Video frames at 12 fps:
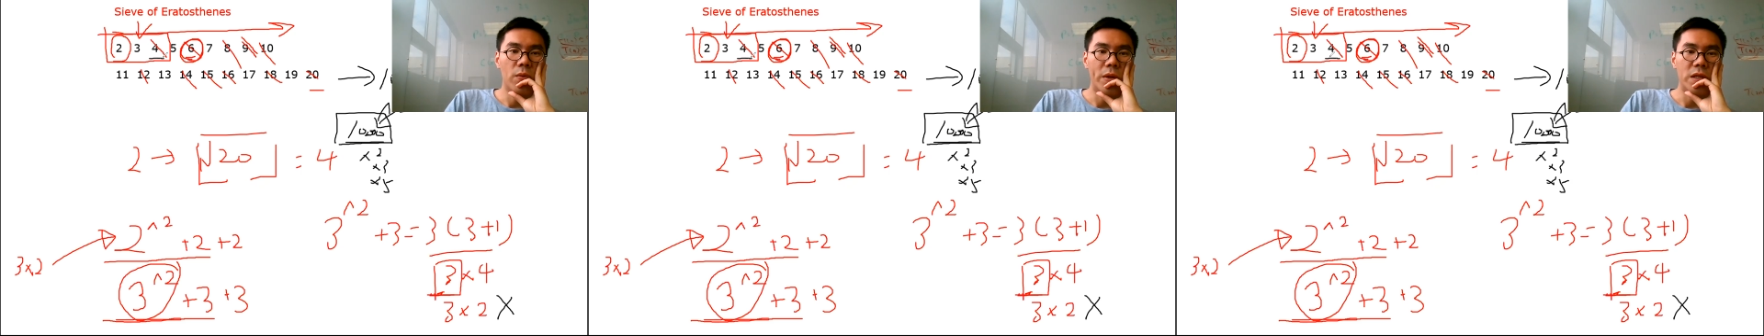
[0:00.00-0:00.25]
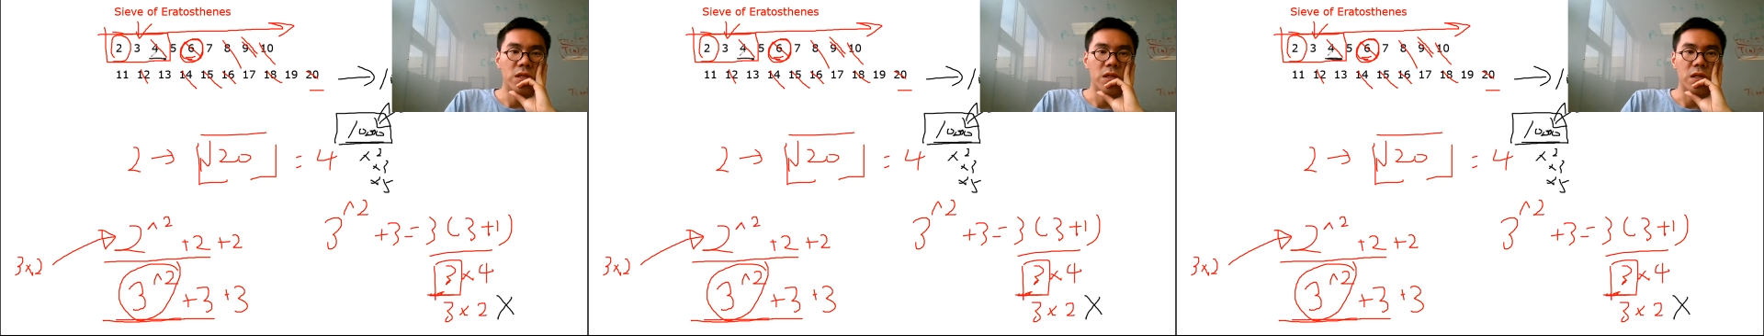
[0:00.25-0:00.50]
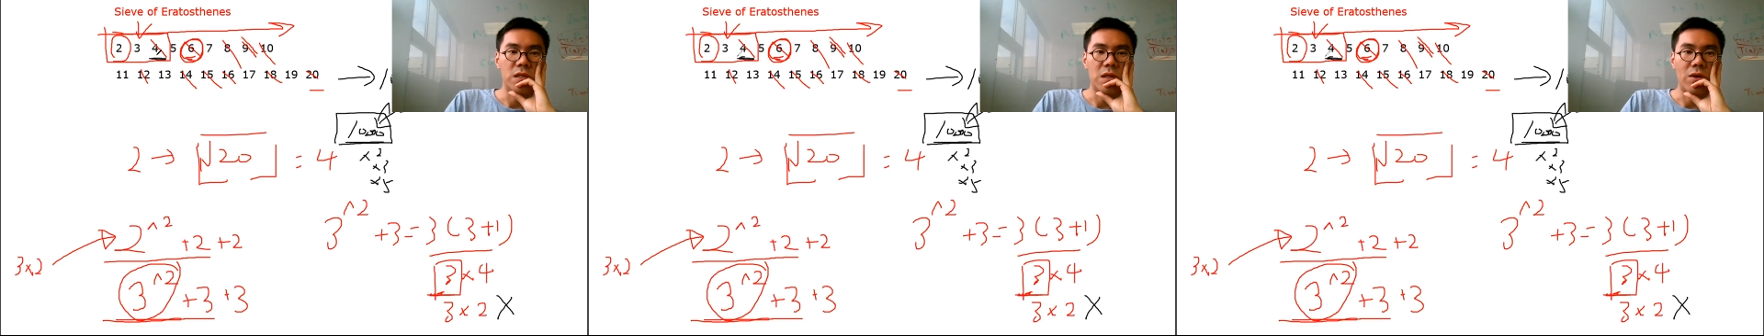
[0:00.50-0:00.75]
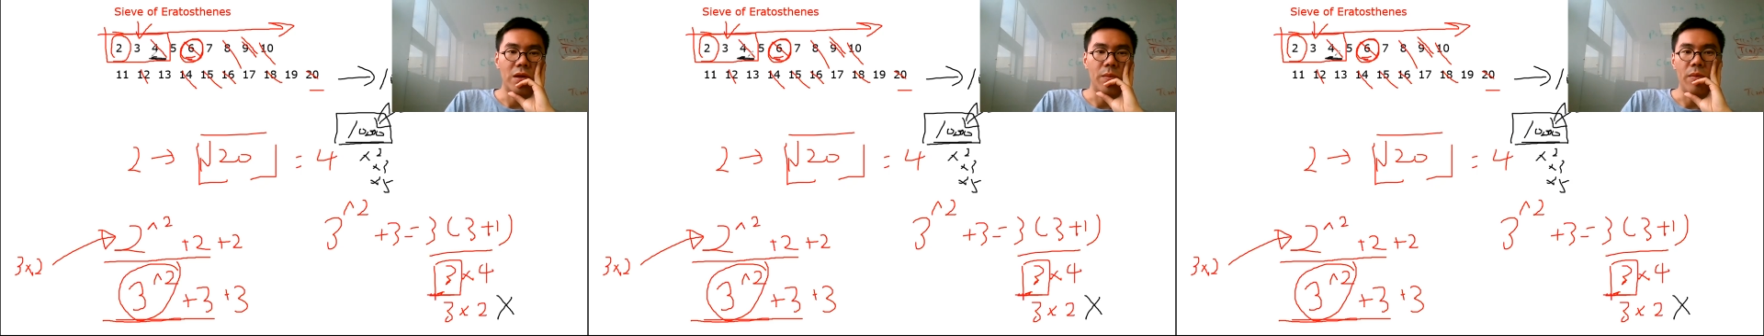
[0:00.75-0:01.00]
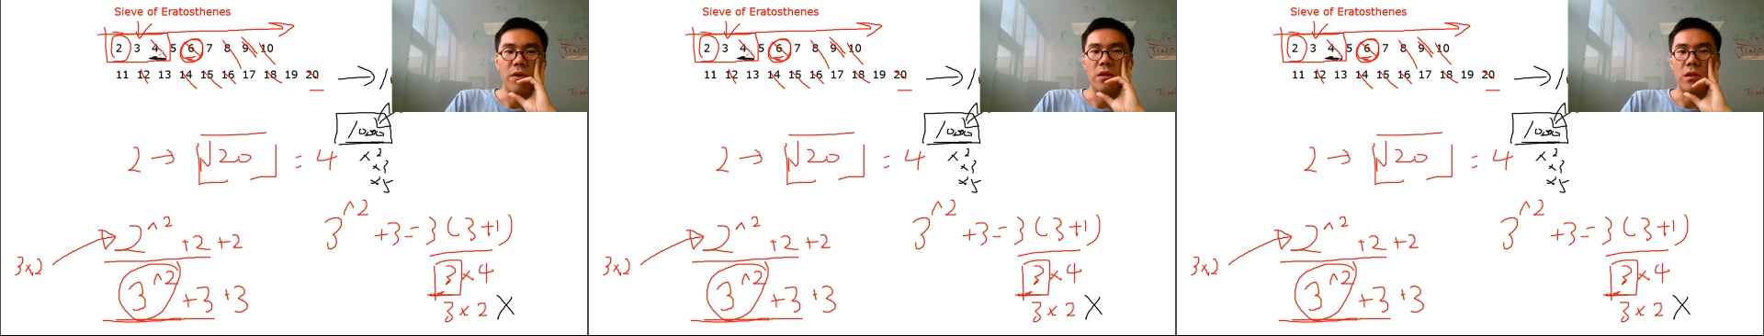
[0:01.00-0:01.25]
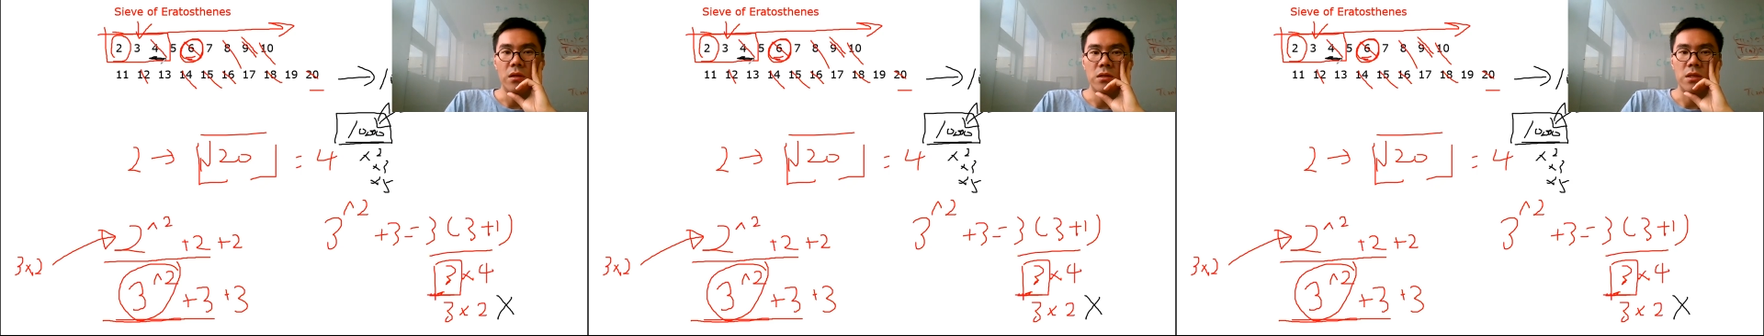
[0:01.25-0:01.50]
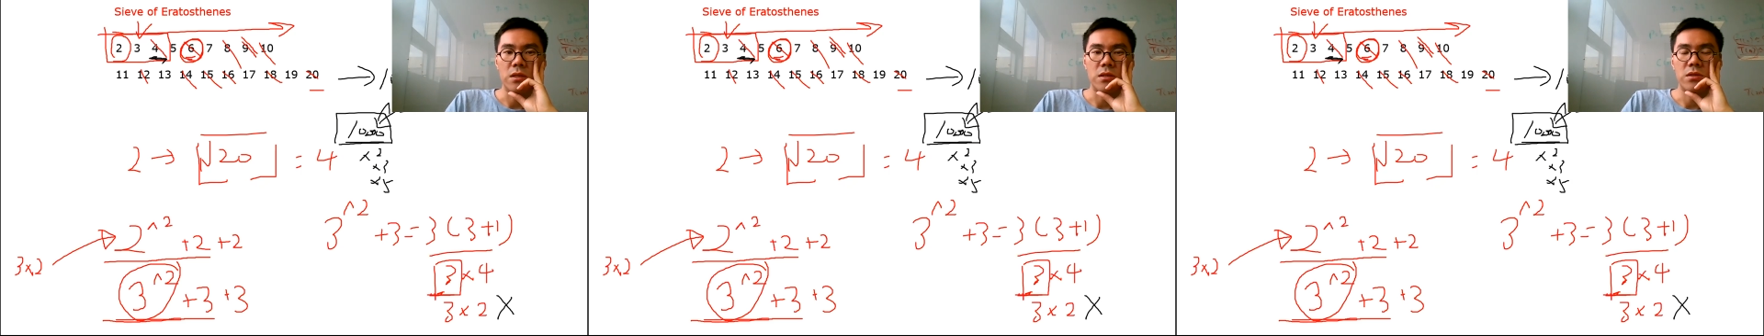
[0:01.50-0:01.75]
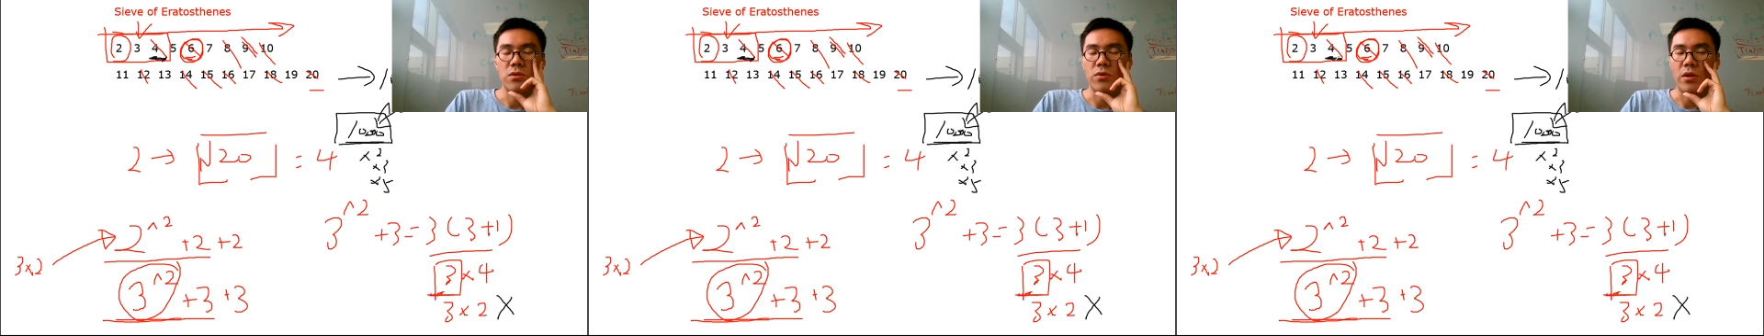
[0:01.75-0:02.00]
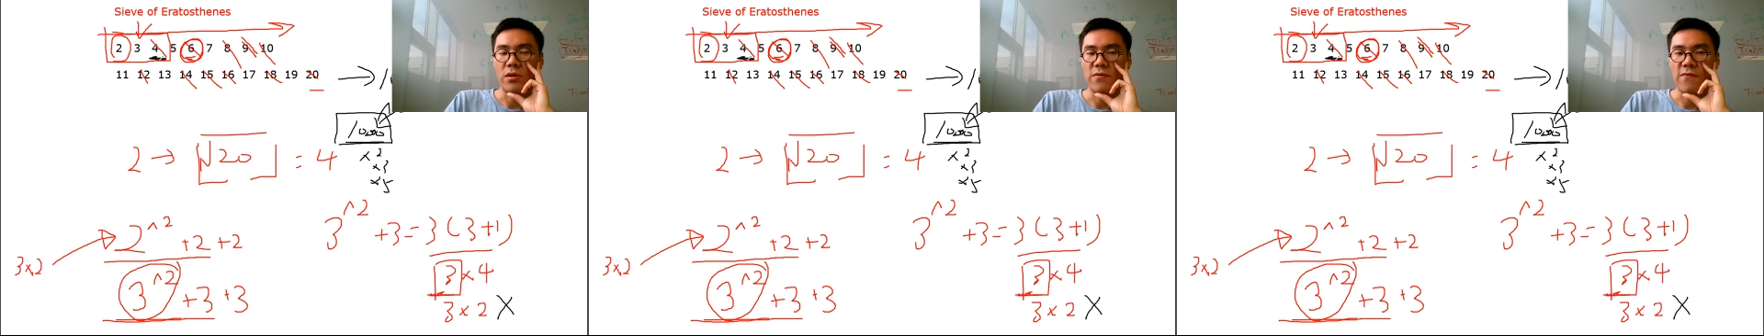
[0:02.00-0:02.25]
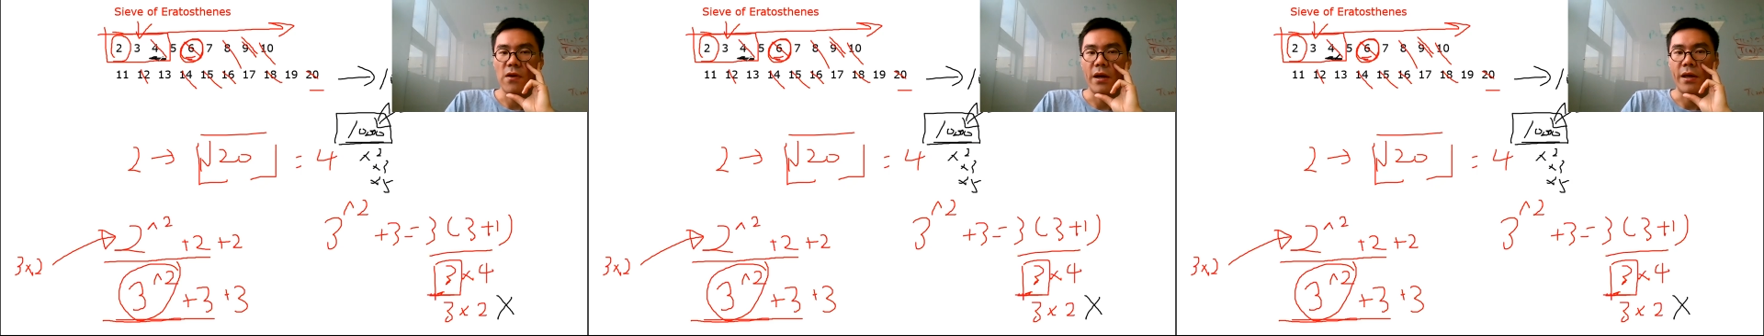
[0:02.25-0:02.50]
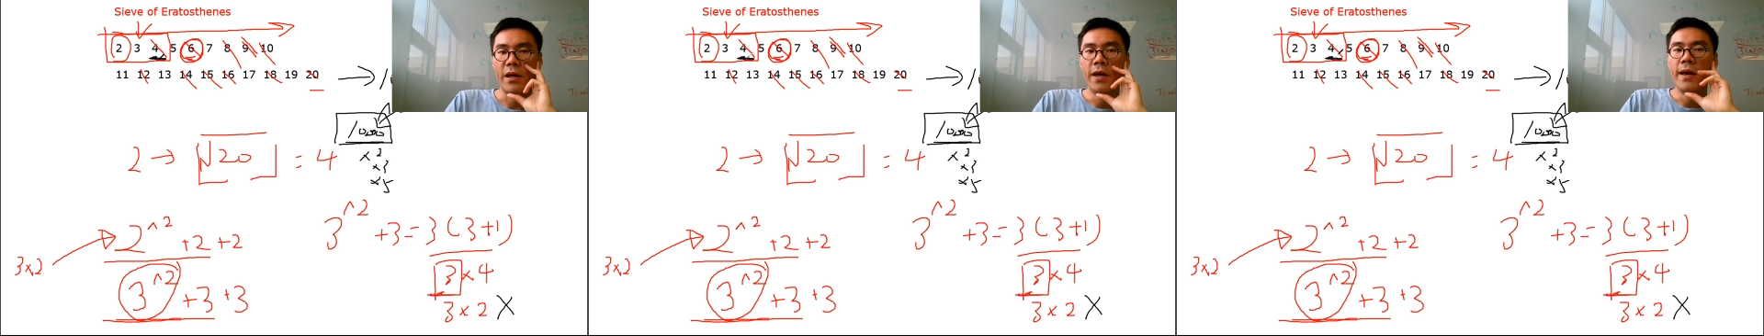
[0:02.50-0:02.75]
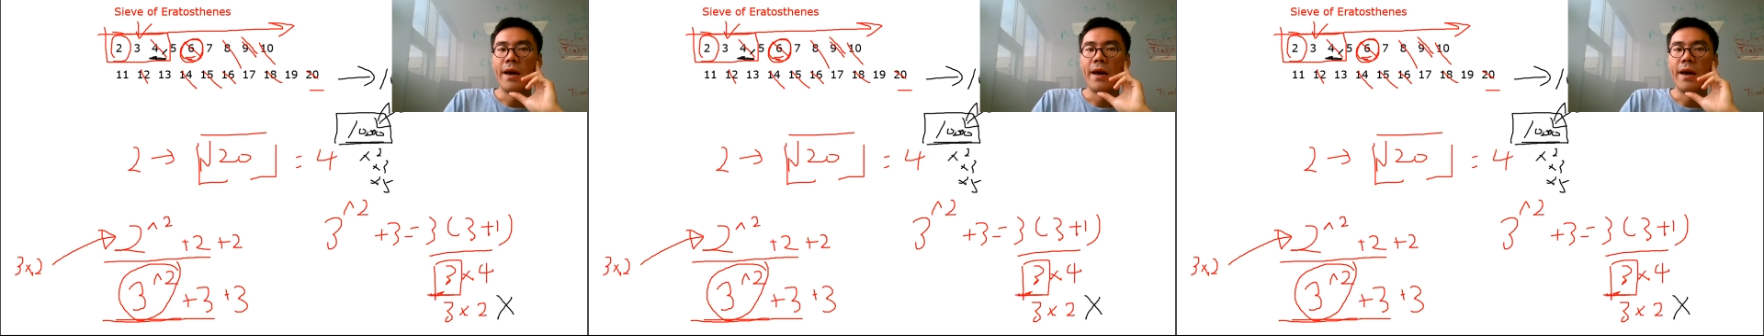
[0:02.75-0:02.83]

which is already been deleted, so that's fine.